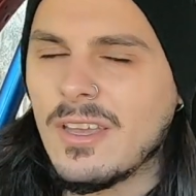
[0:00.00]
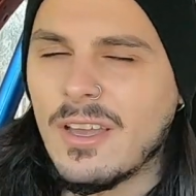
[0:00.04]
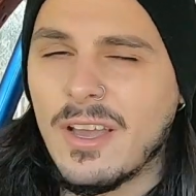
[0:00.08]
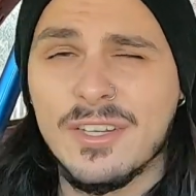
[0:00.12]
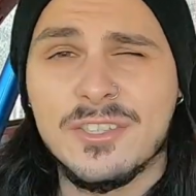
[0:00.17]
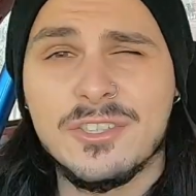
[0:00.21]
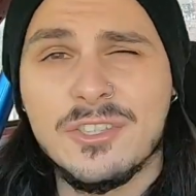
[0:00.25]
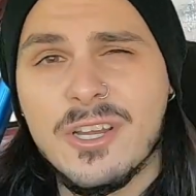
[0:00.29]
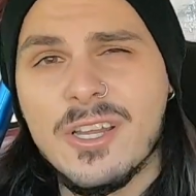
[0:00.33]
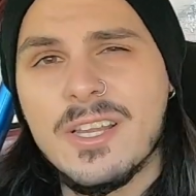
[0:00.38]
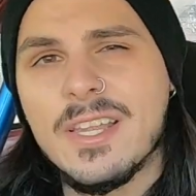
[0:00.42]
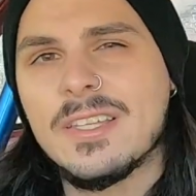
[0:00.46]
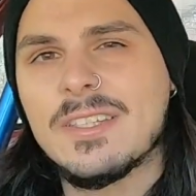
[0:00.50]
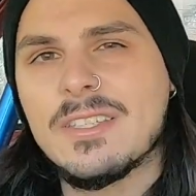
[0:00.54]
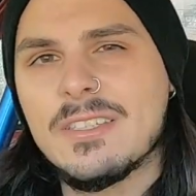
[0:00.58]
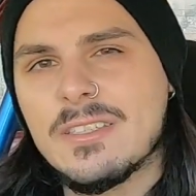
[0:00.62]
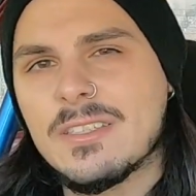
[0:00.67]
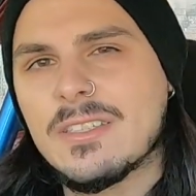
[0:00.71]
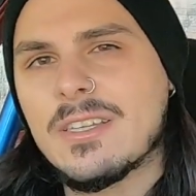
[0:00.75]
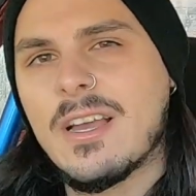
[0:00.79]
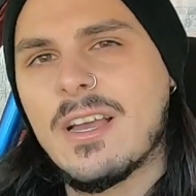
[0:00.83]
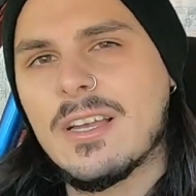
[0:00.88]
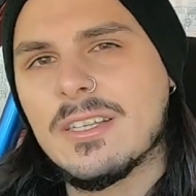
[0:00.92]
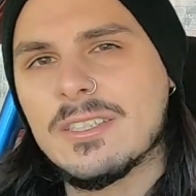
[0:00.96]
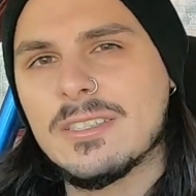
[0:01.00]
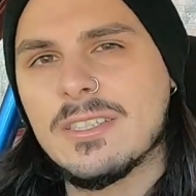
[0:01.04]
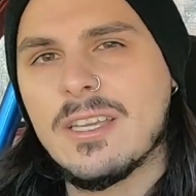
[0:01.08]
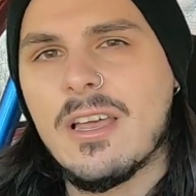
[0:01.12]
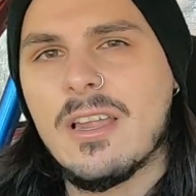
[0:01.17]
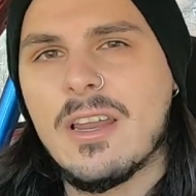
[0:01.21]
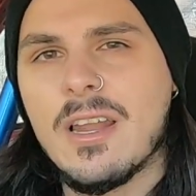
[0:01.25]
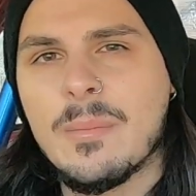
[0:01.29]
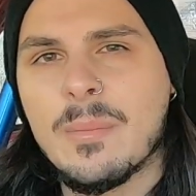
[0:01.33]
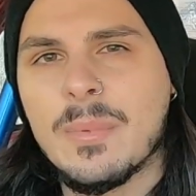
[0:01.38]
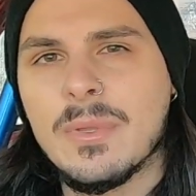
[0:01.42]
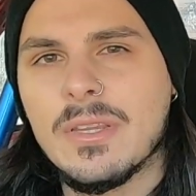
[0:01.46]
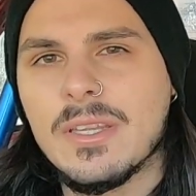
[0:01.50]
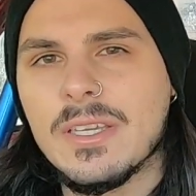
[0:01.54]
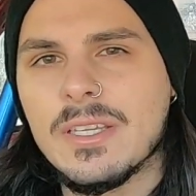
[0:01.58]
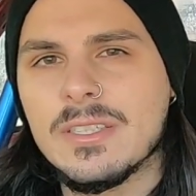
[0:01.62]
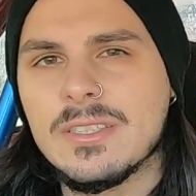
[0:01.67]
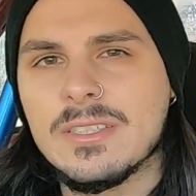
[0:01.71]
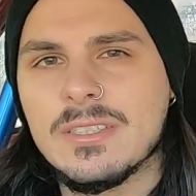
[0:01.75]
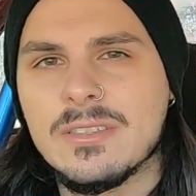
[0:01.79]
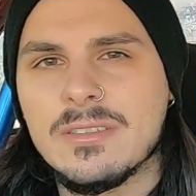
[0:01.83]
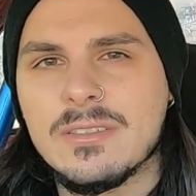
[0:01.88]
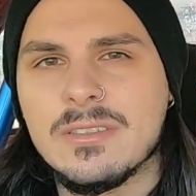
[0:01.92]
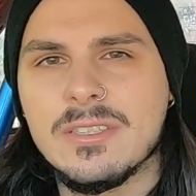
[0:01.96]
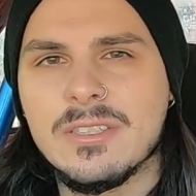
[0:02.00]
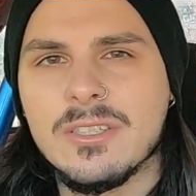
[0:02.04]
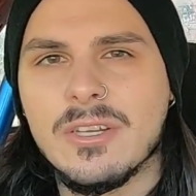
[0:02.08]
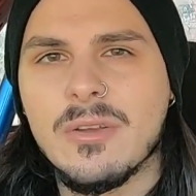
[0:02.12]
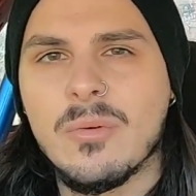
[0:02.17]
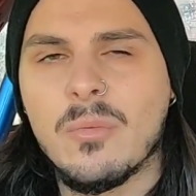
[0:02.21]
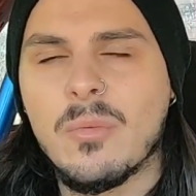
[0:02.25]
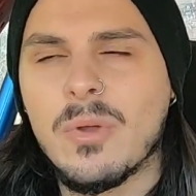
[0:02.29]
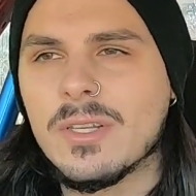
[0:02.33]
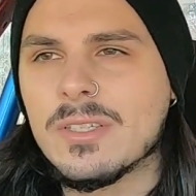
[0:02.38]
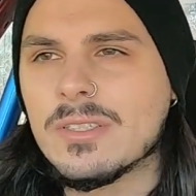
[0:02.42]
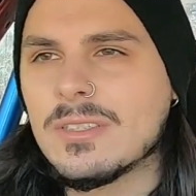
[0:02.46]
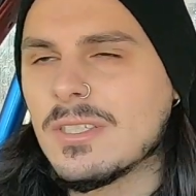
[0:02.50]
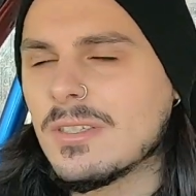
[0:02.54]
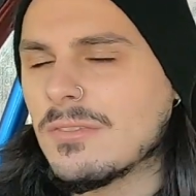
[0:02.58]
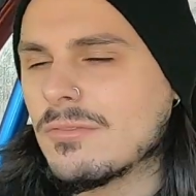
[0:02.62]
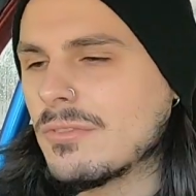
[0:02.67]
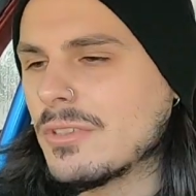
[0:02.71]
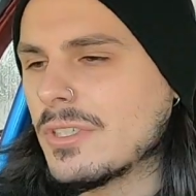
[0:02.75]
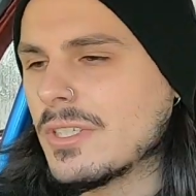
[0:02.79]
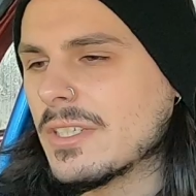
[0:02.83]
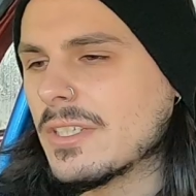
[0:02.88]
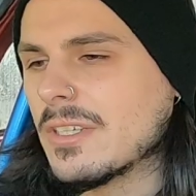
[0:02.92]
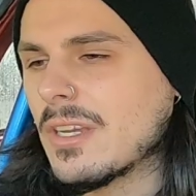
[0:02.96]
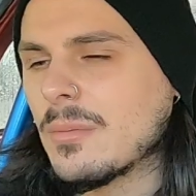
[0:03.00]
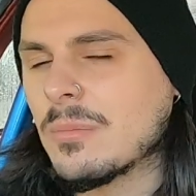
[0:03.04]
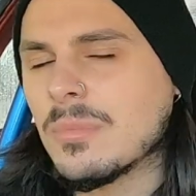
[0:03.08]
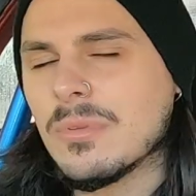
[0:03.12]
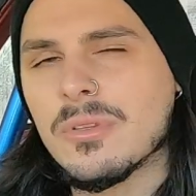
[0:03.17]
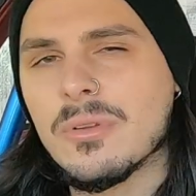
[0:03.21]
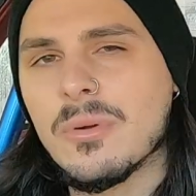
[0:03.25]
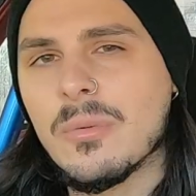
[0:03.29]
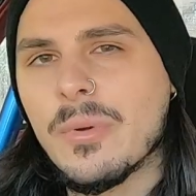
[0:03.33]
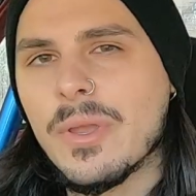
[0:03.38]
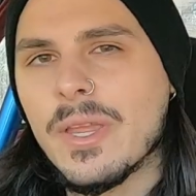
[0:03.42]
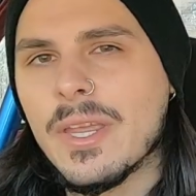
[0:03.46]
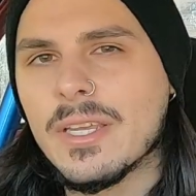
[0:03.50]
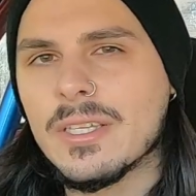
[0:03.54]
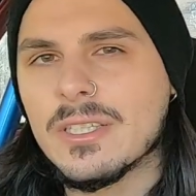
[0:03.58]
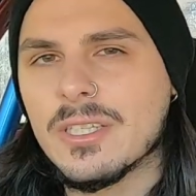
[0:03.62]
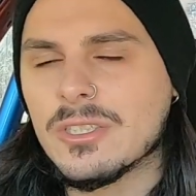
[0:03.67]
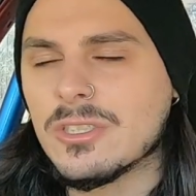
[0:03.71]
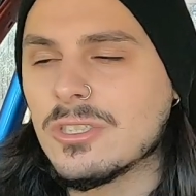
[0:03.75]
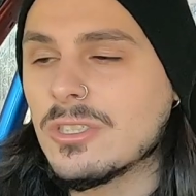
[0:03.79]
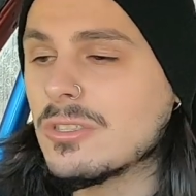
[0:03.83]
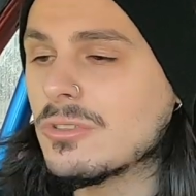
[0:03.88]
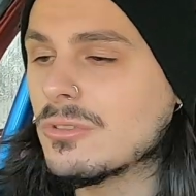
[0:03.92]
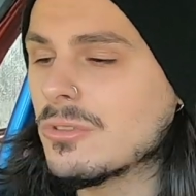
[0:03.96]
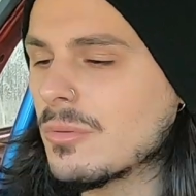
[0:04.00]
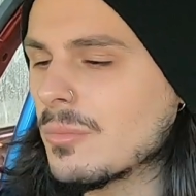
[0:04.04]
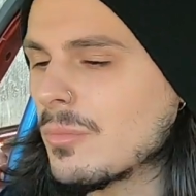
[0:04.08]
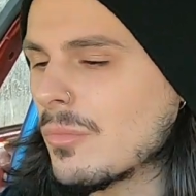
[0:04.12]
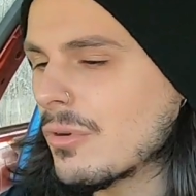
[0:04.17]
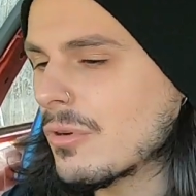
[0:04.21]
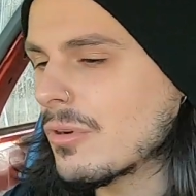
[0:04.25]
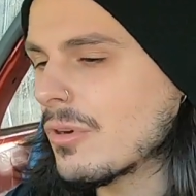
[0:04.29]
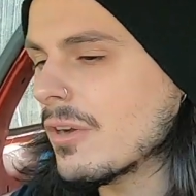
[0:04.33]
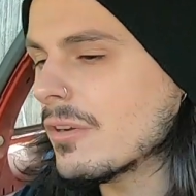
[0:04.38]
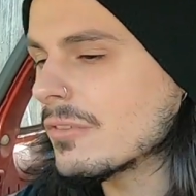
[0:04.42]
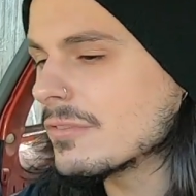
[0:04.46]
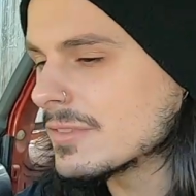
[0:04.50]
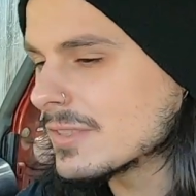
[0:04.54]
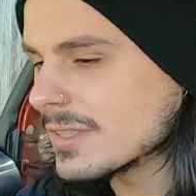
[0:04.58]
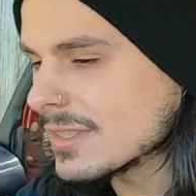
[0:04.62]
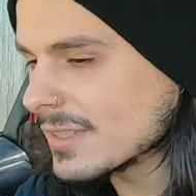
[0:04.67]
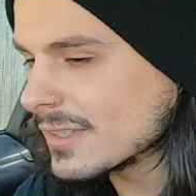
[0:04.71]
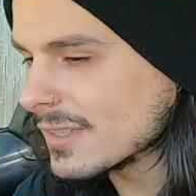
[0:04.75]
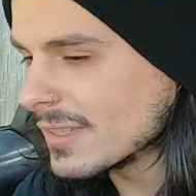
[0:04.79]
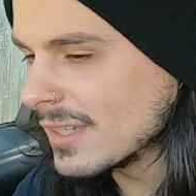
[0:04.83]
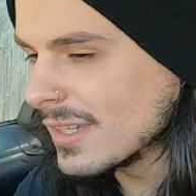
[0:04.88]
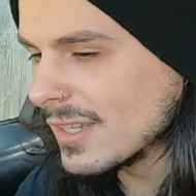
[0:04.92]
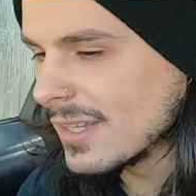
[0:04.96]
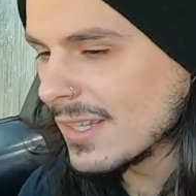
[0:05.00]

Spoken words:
I try to let this car start up at least, you know, once every couple of weeks. I should do it more often.